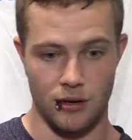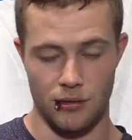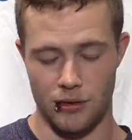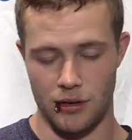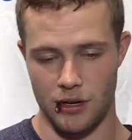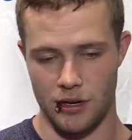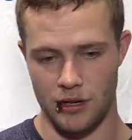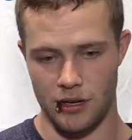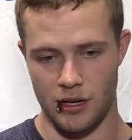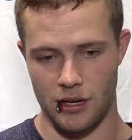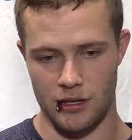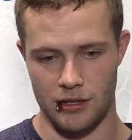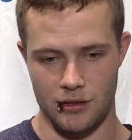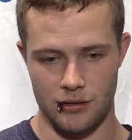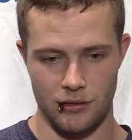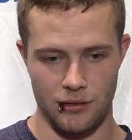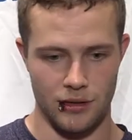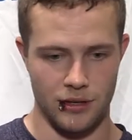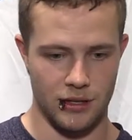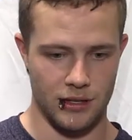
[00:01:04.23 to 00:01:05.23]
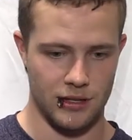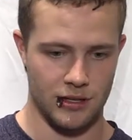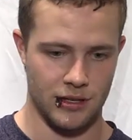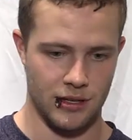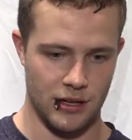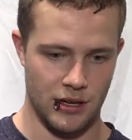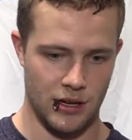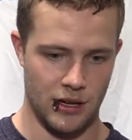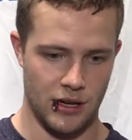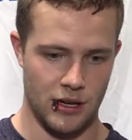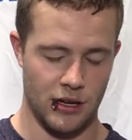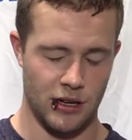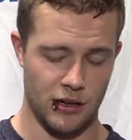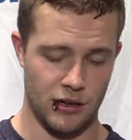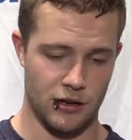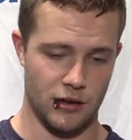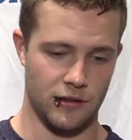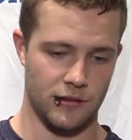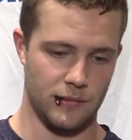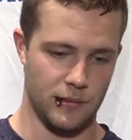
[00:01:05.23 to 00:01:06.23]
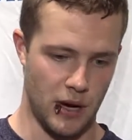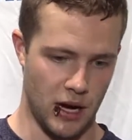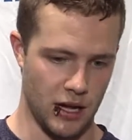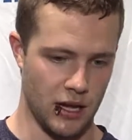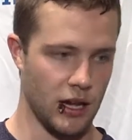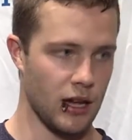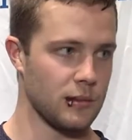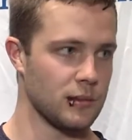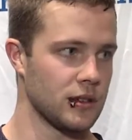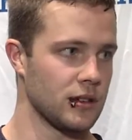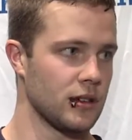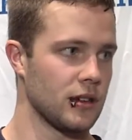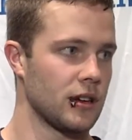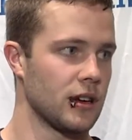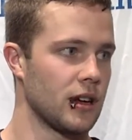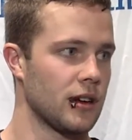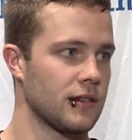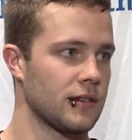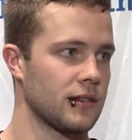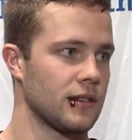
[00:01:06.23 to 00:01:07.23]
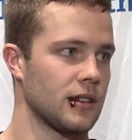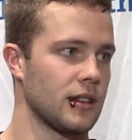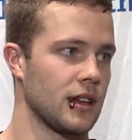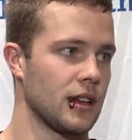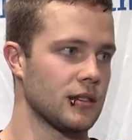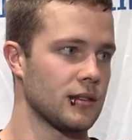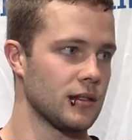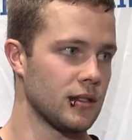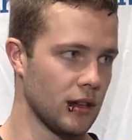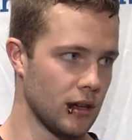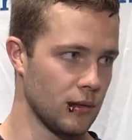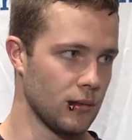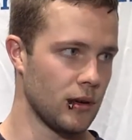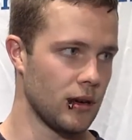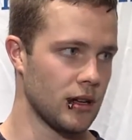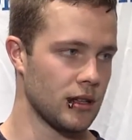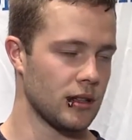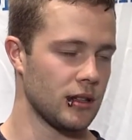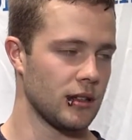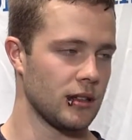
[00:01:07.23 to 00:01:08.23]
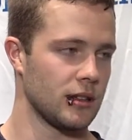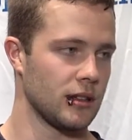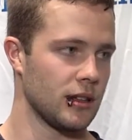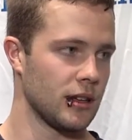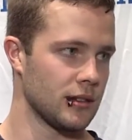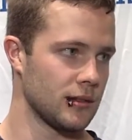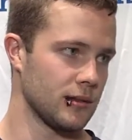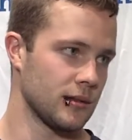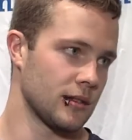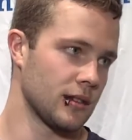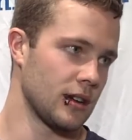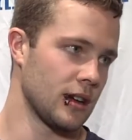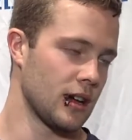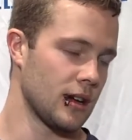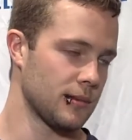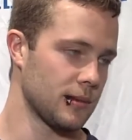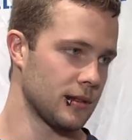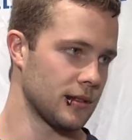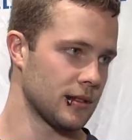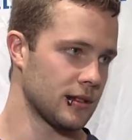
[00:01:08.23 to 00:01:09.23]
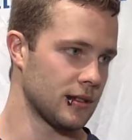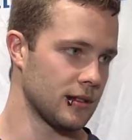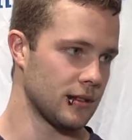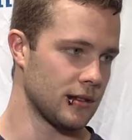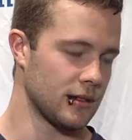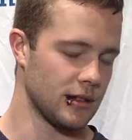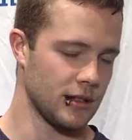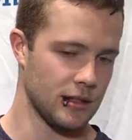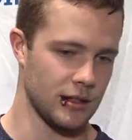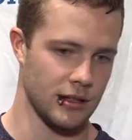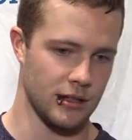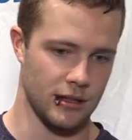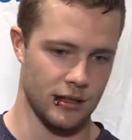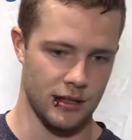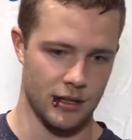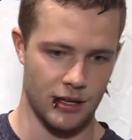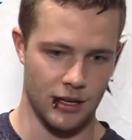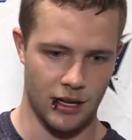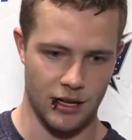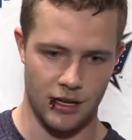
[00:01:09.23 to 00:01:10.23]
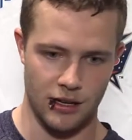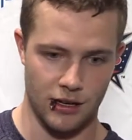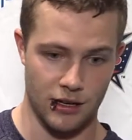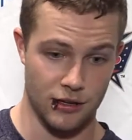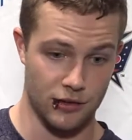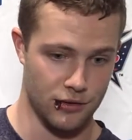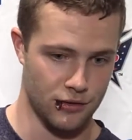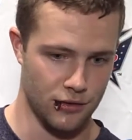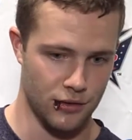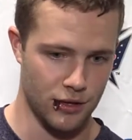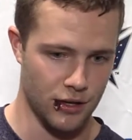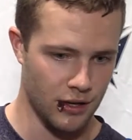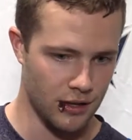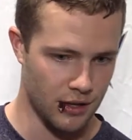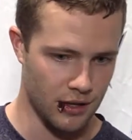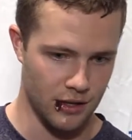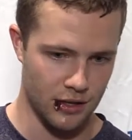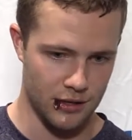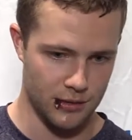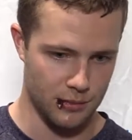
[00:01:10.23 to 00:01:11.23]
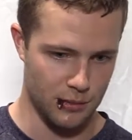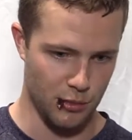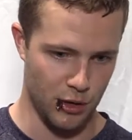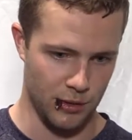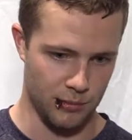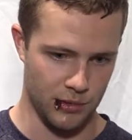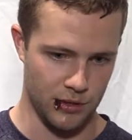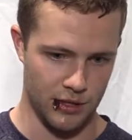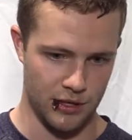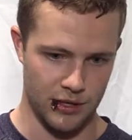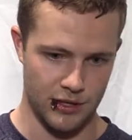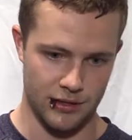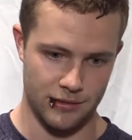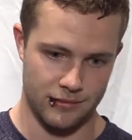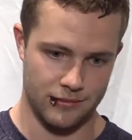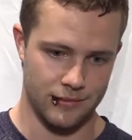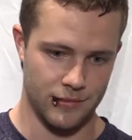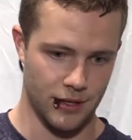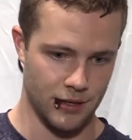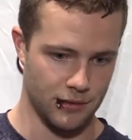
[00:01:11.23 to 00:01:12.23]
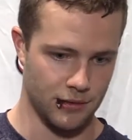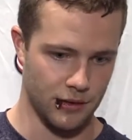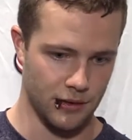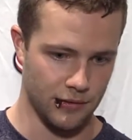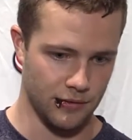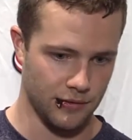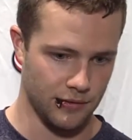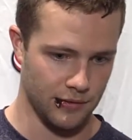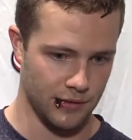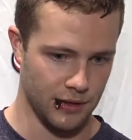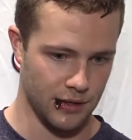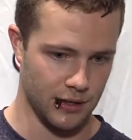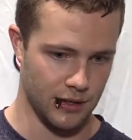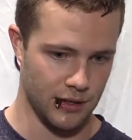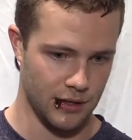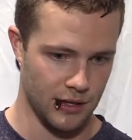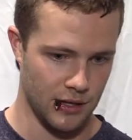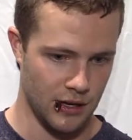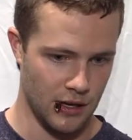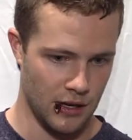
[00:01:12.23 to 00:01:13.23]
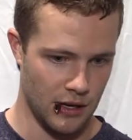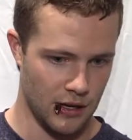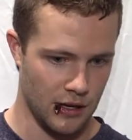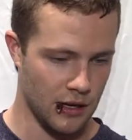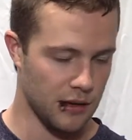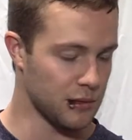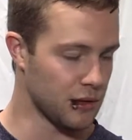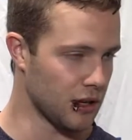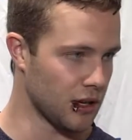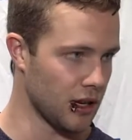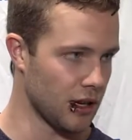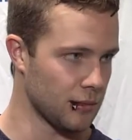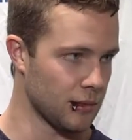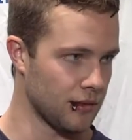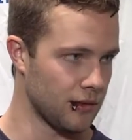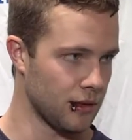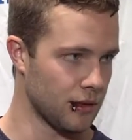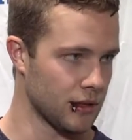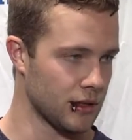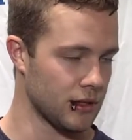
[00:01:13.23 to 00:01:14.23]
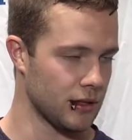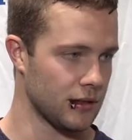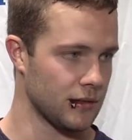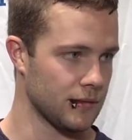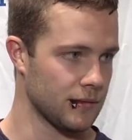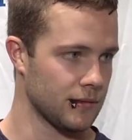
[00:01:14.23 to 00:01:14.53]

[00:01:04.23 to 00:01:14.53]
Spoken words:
or what another guy's doing. It's, you know, if my game's good enough and that's what they want, then that's what's going to happen. So at the end of the day, I can't control anything else but my play, and that's what I've come into camp to focus on.